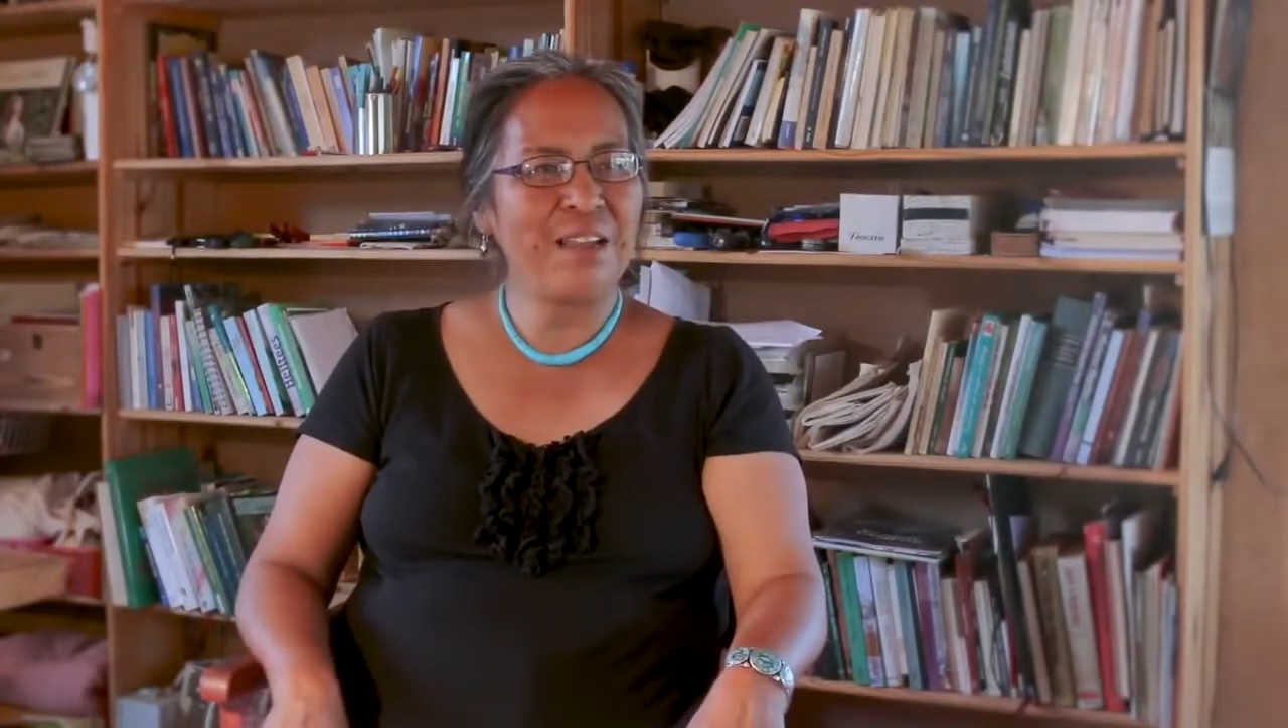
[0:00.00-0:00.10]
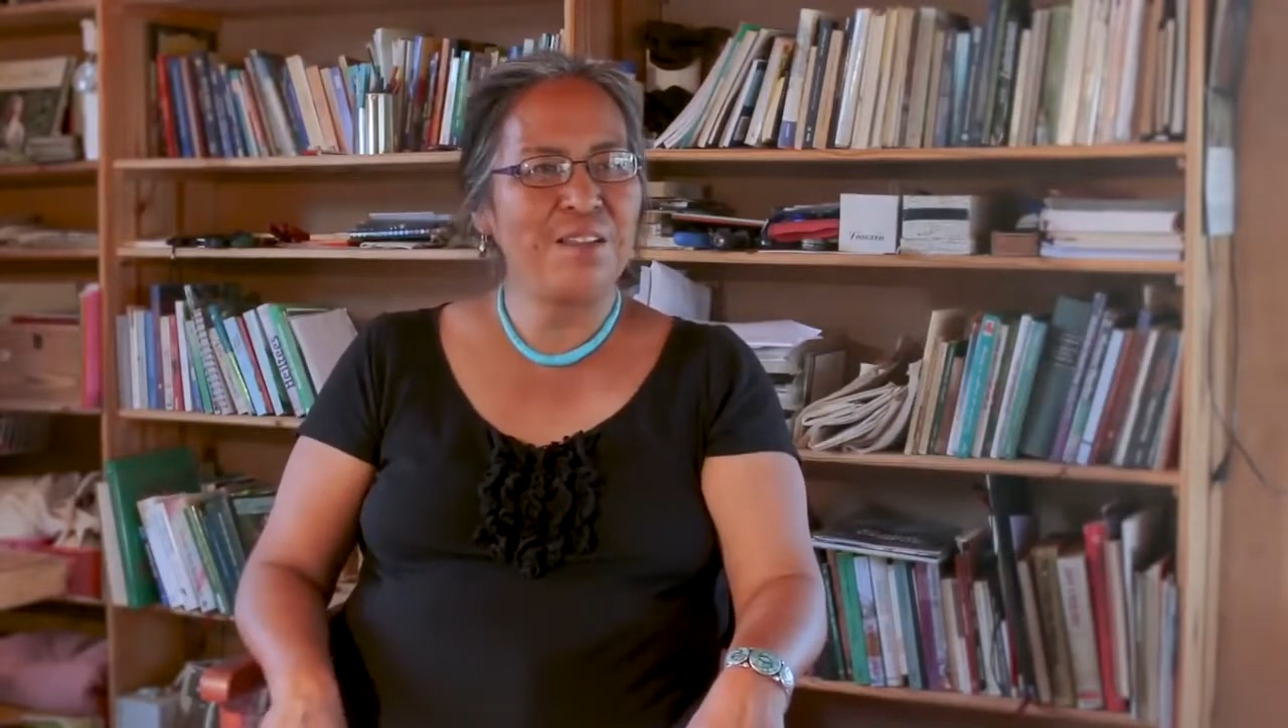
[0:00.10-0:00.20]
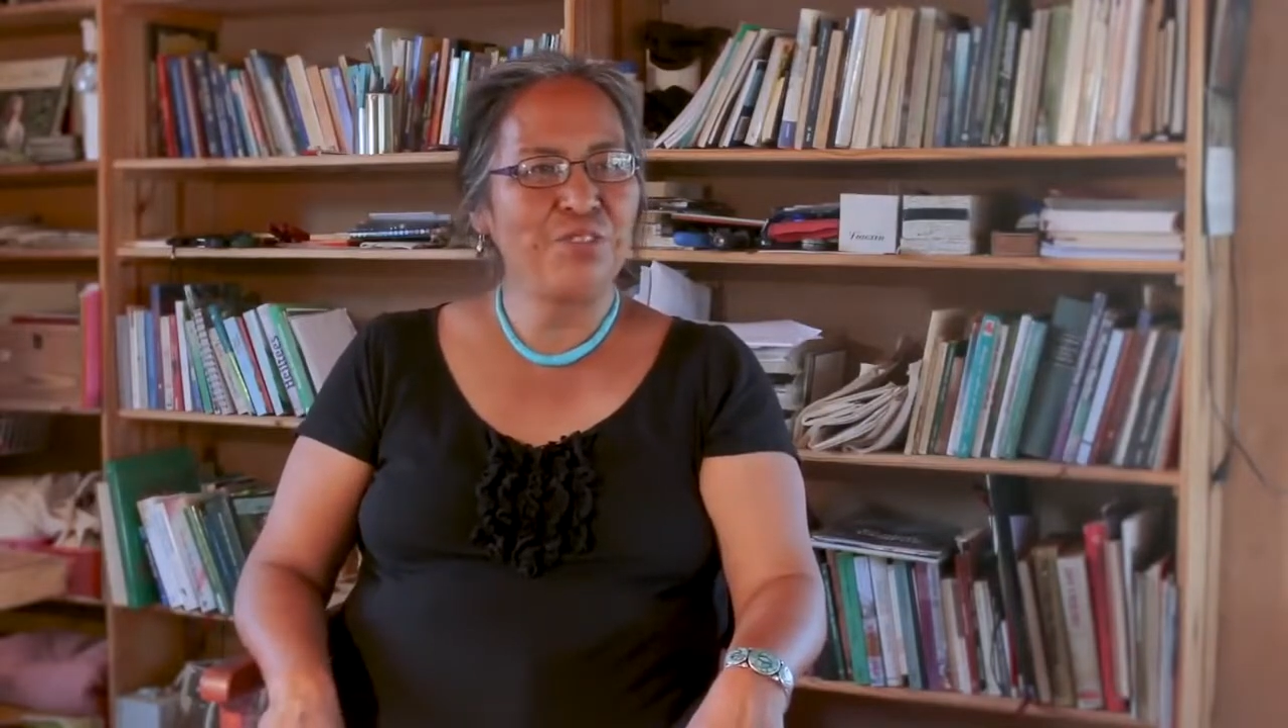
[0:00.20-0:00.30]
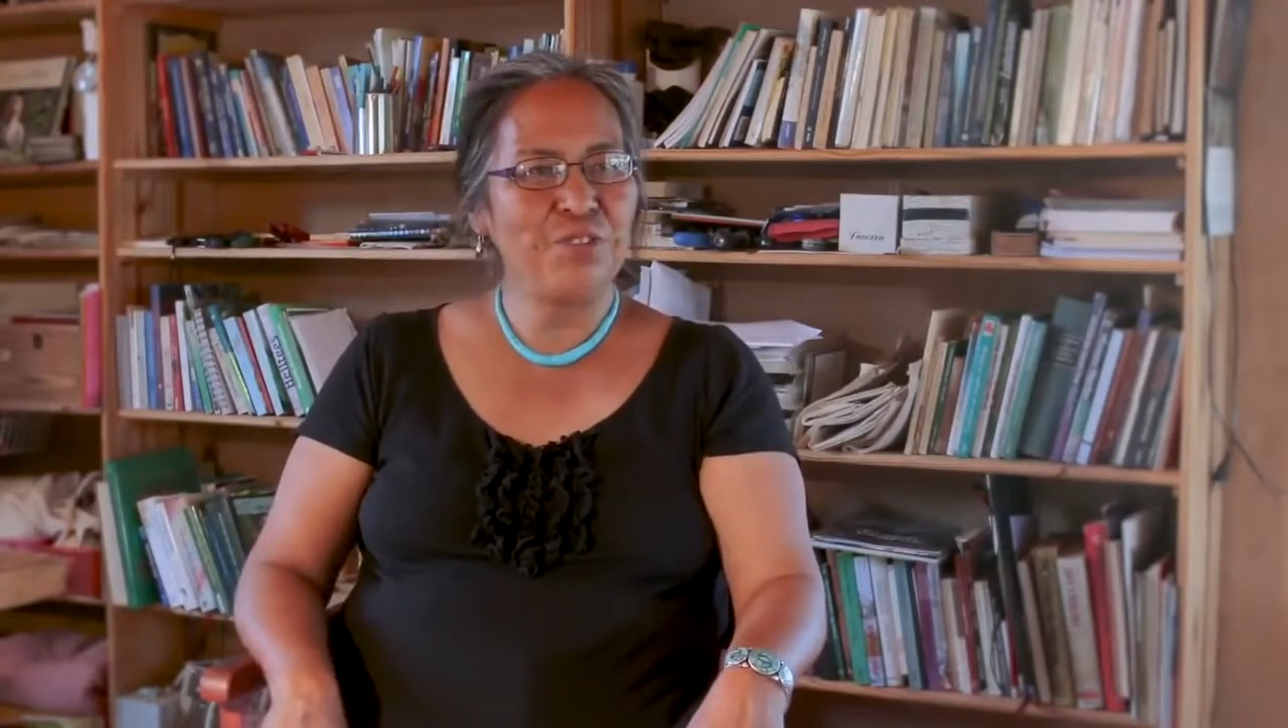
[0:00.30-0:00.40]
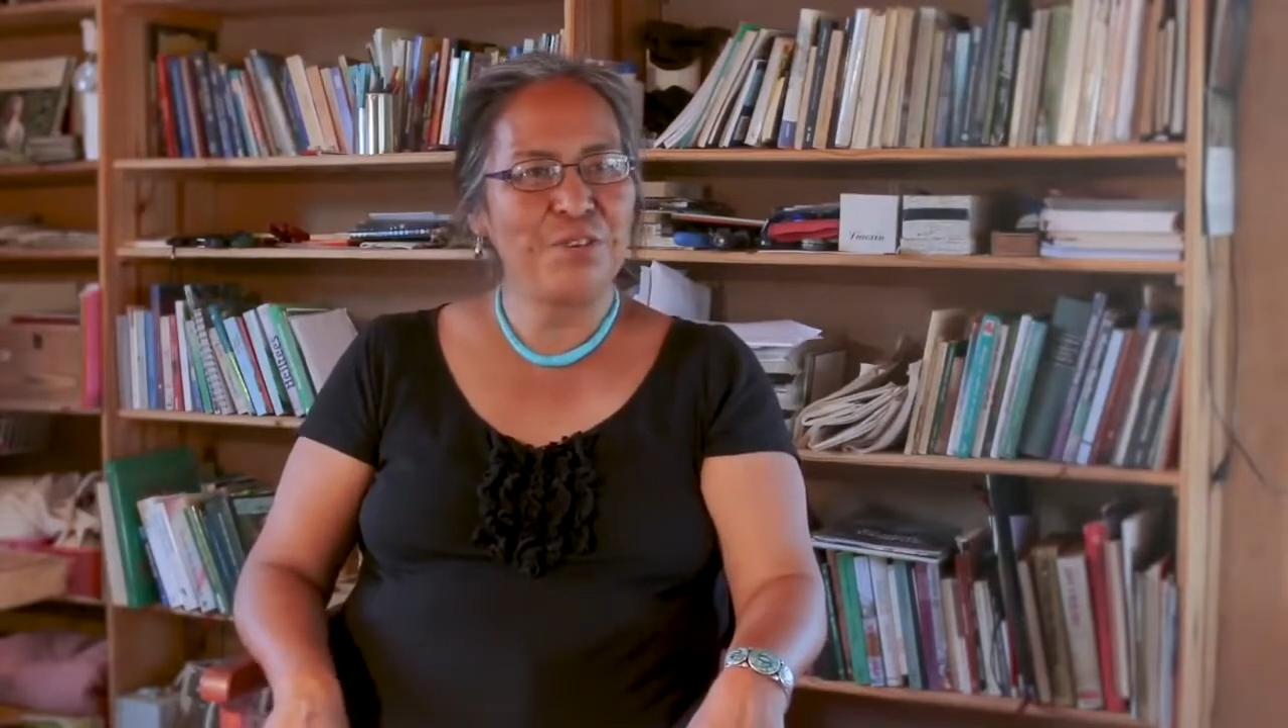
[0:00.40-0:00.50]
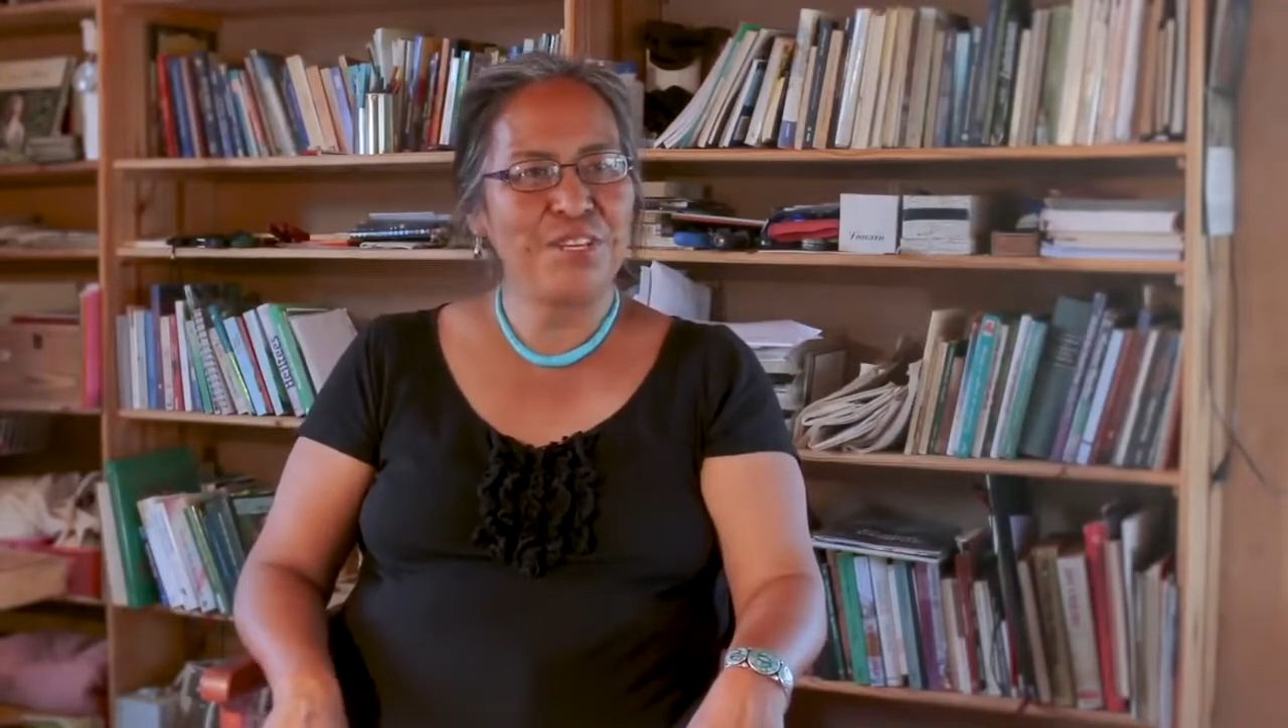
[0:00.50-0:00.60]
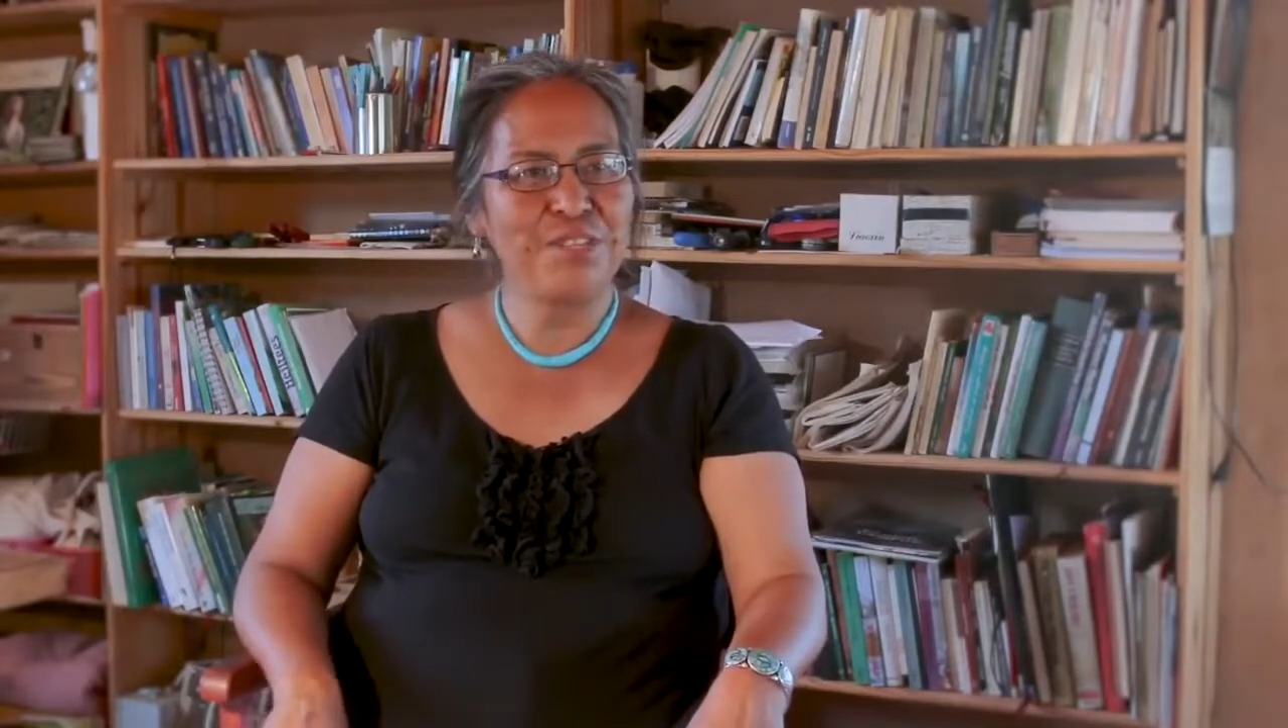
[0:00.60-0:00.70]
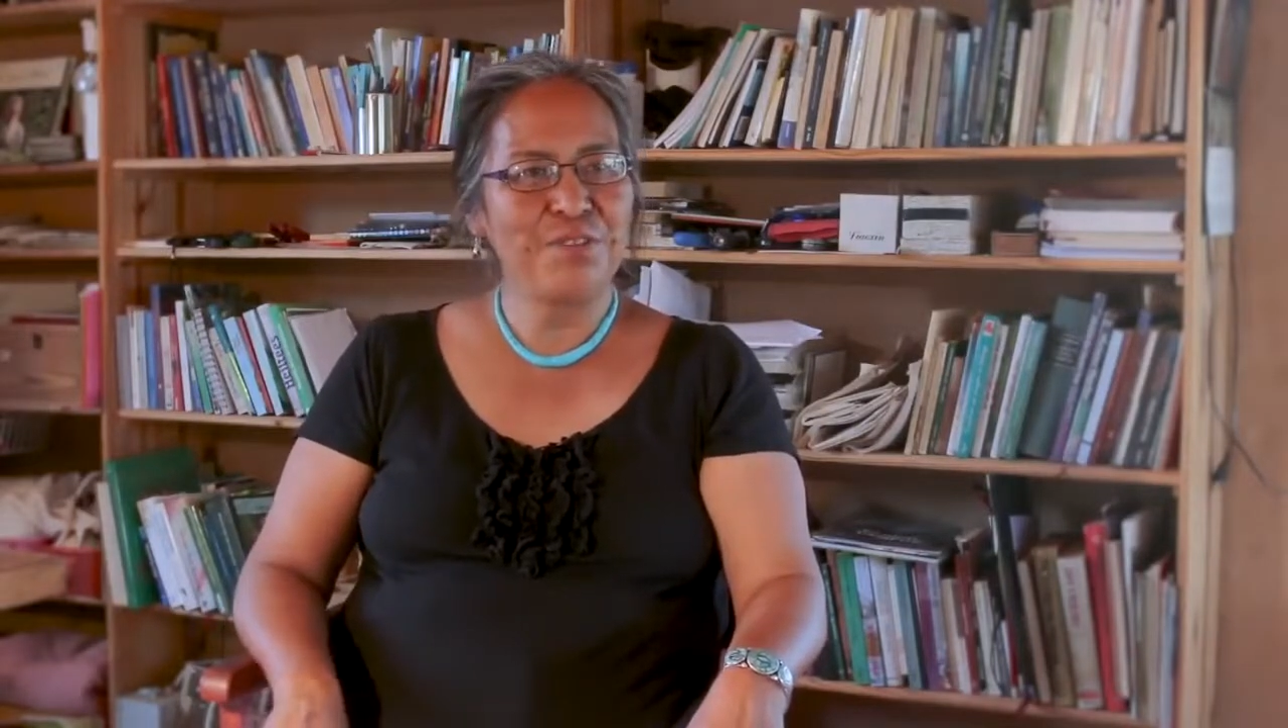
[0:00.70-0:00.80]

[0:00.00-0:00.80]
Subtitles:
you know, 2 weeks,